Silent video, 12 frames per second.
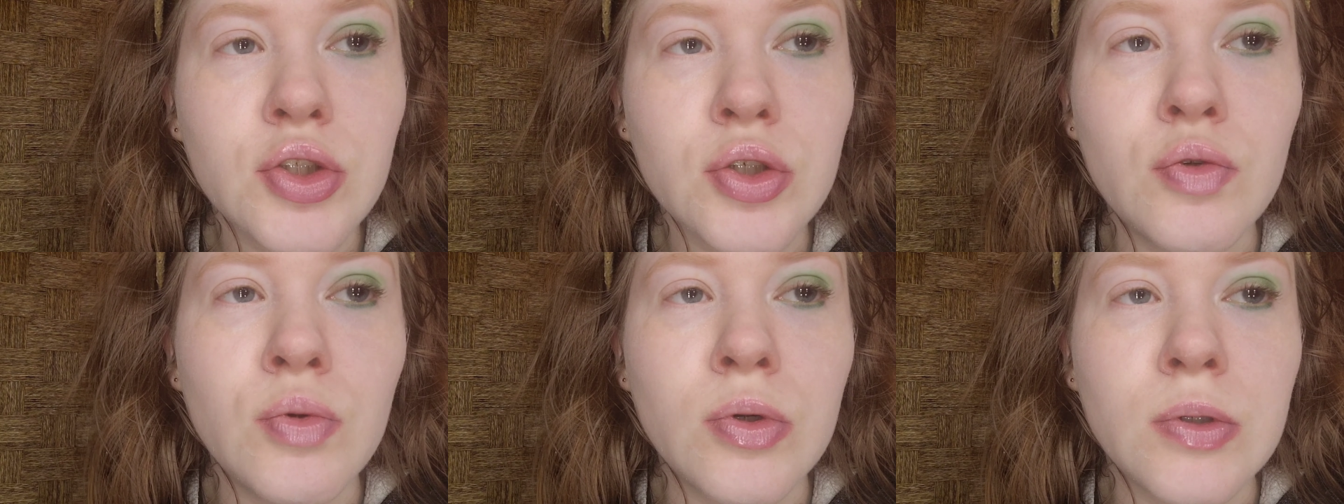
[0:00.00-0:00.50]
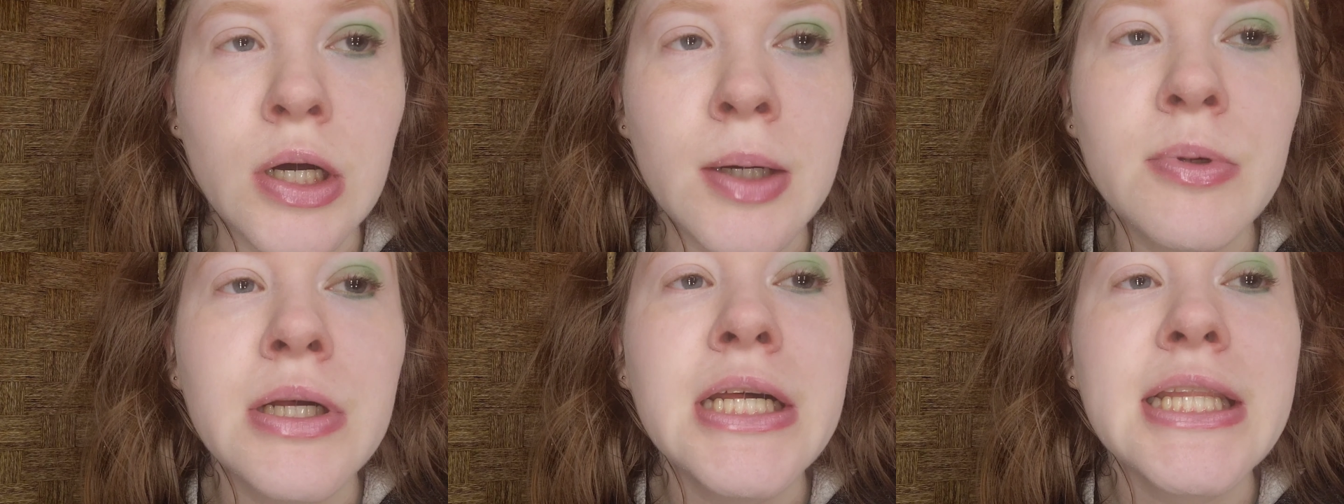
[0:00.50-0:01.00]
to grow
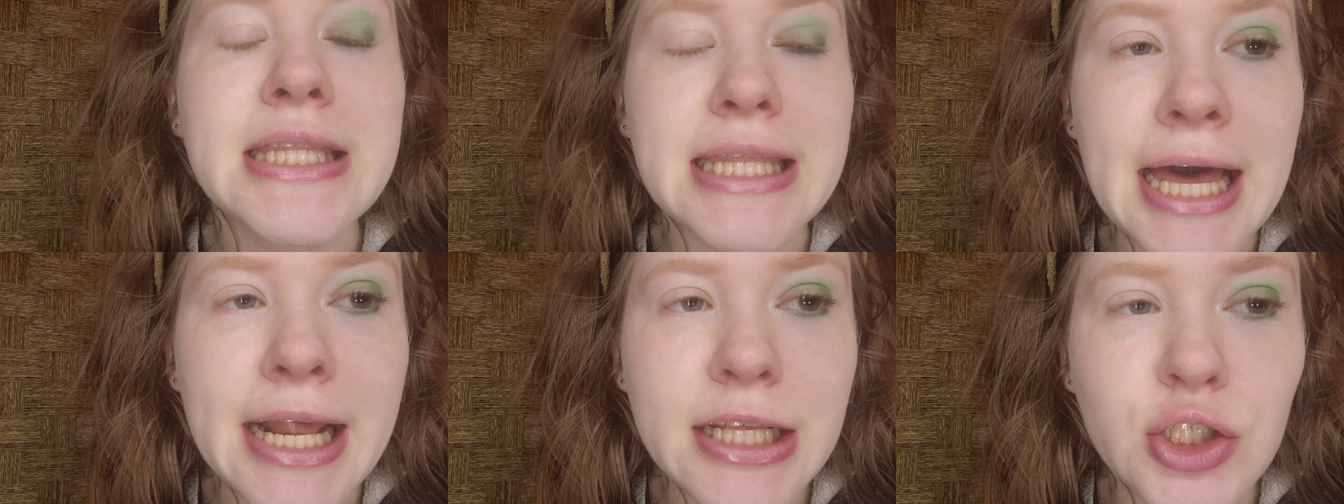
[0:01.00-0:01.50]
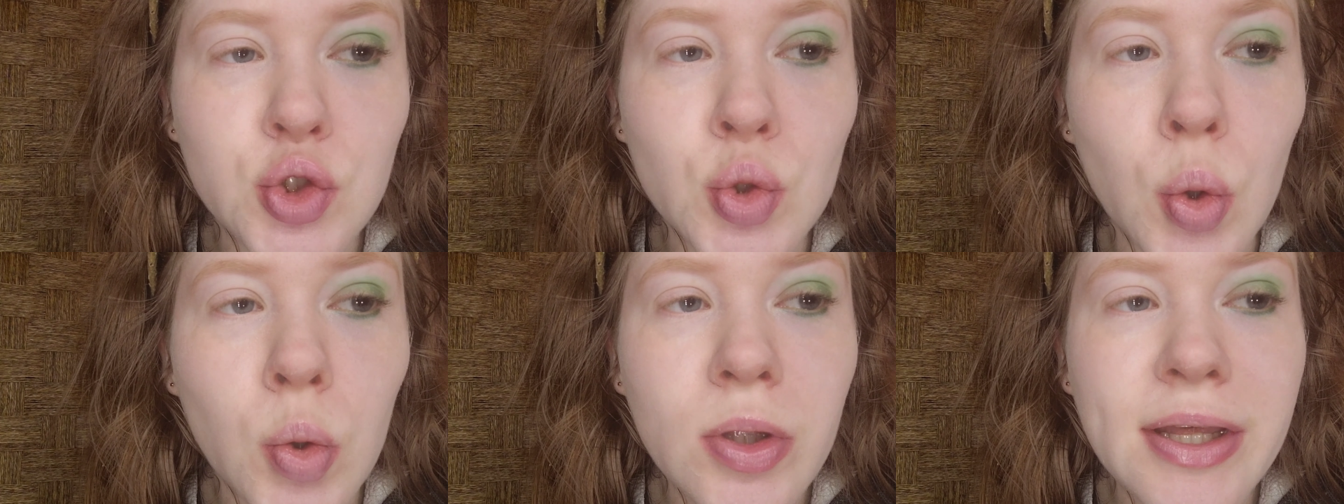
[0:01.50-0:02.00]
up. That is
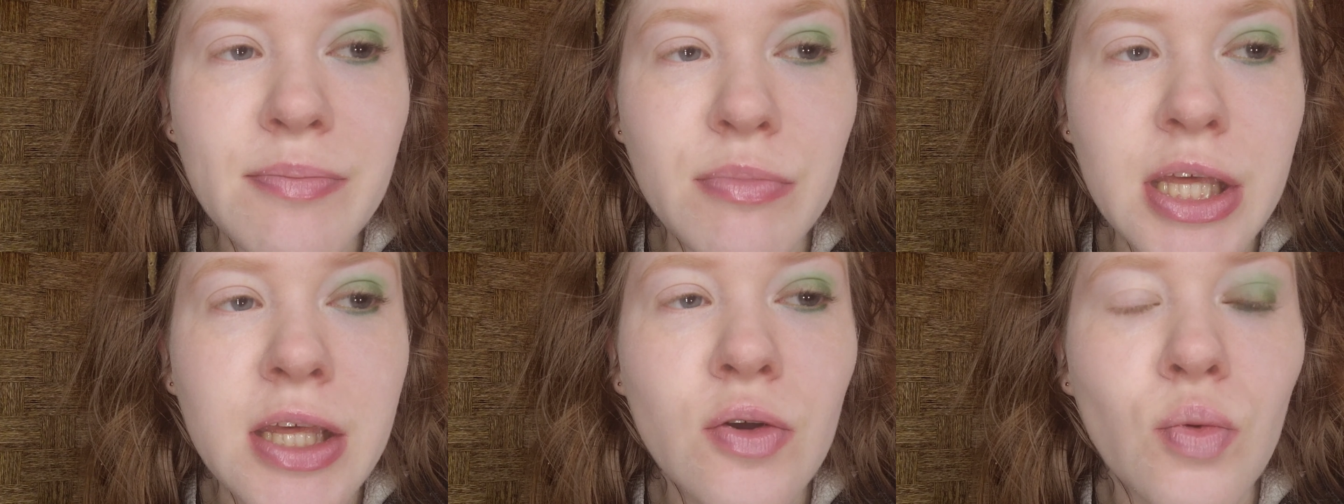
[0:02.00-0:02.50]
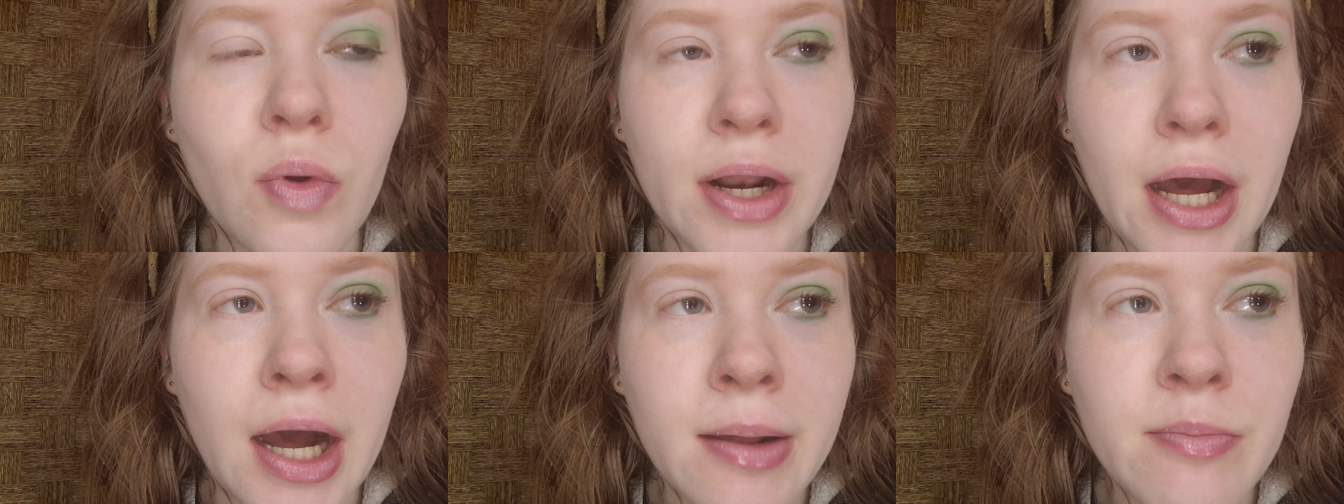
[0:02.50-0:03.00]
totally me when
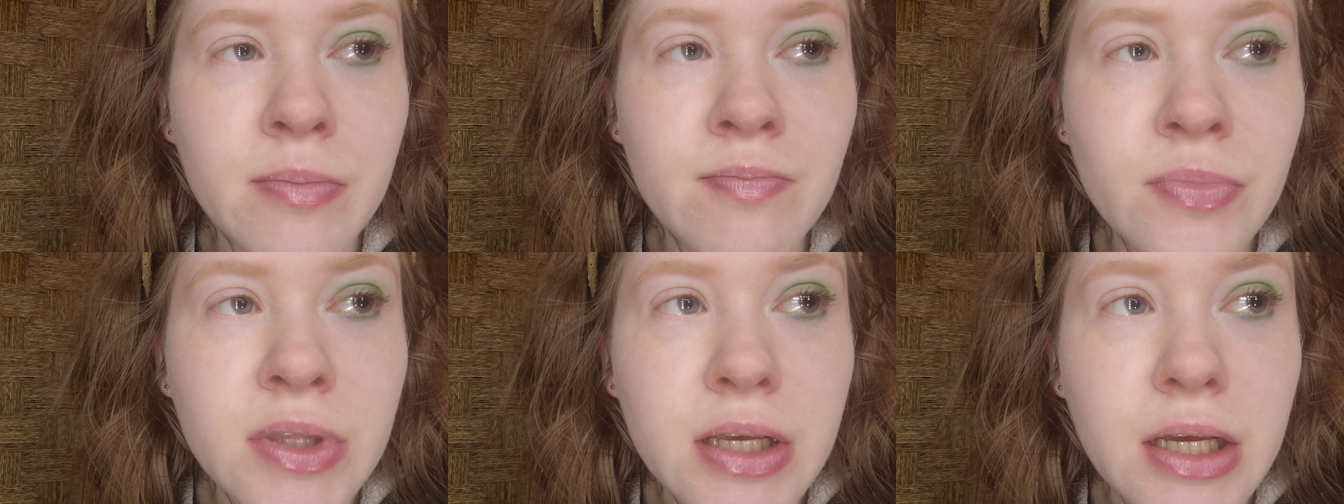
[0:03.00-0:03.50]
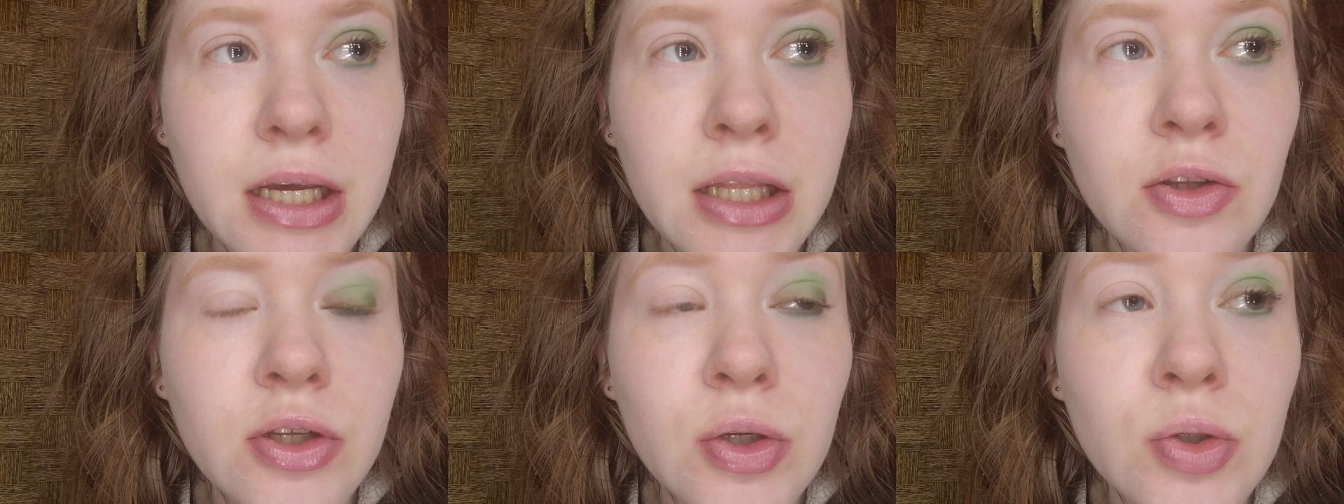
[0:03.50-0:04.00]
I'm
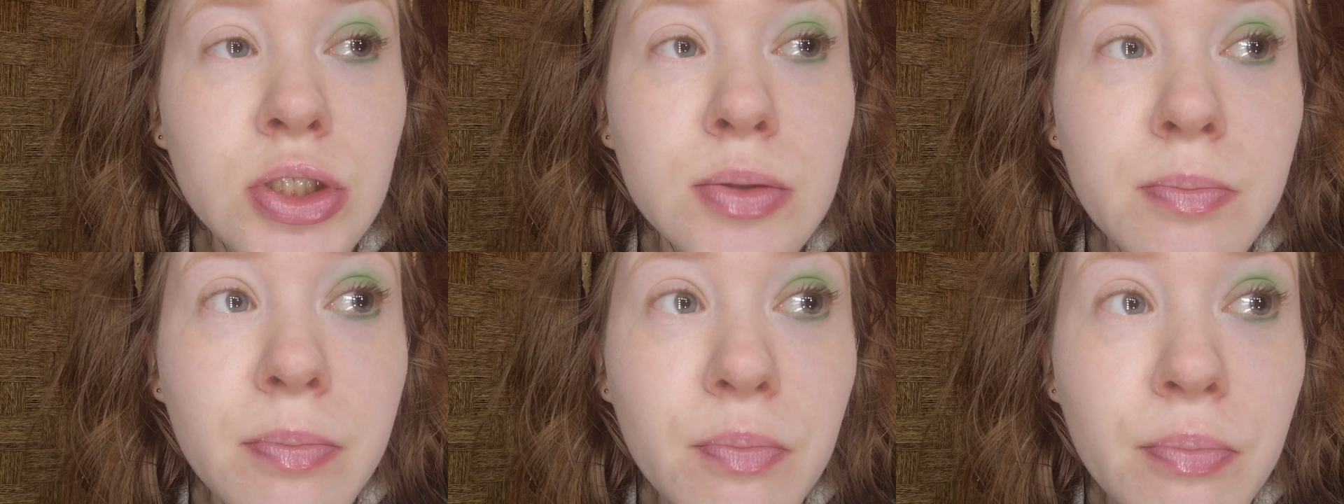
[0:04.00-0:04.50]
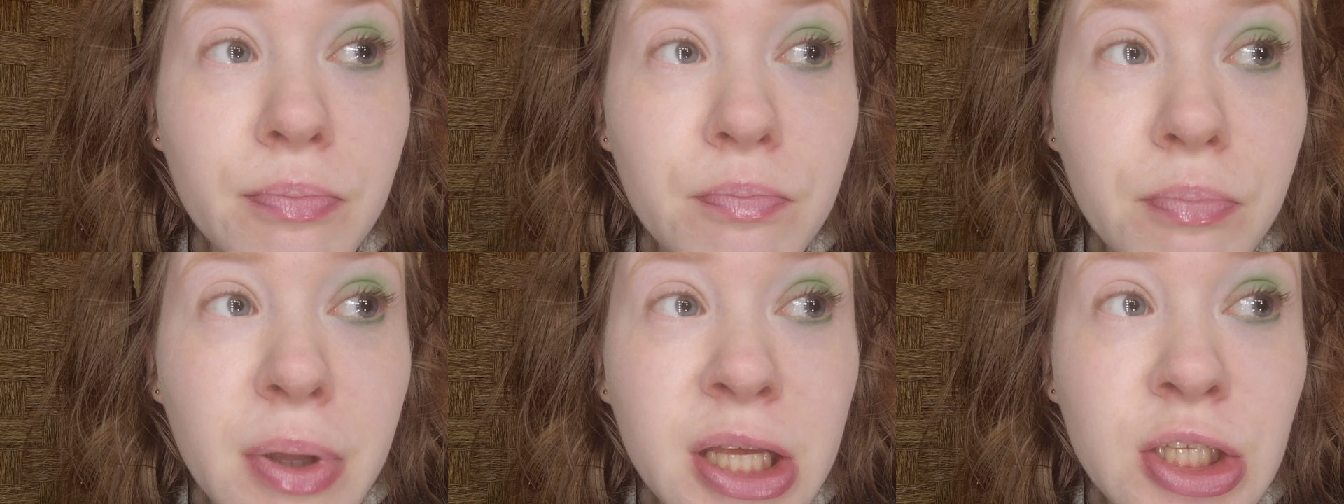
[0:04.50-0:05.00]
in little
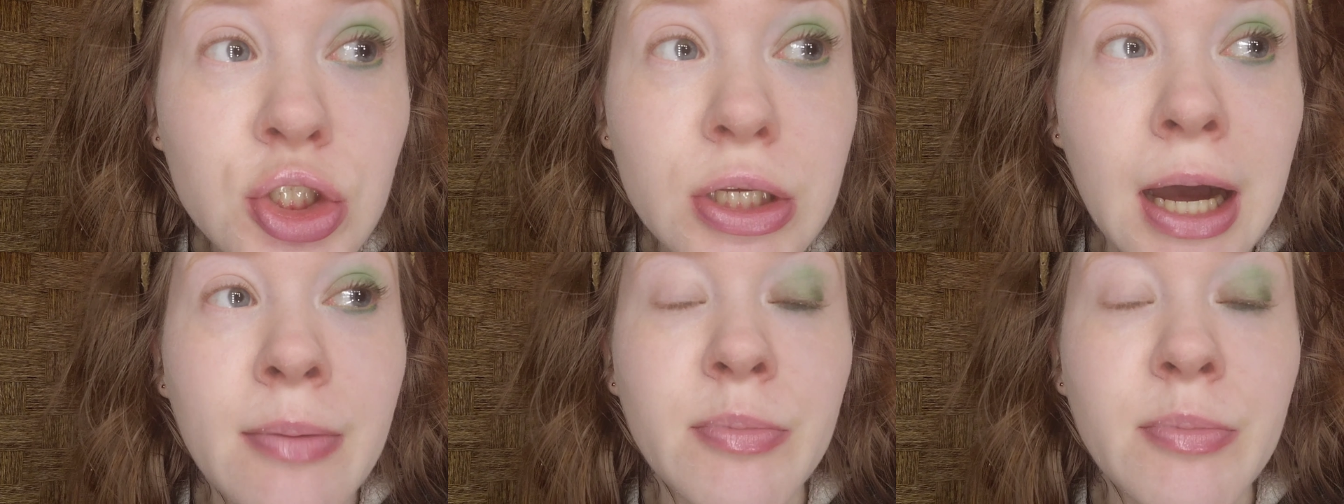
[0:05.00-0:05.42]
space.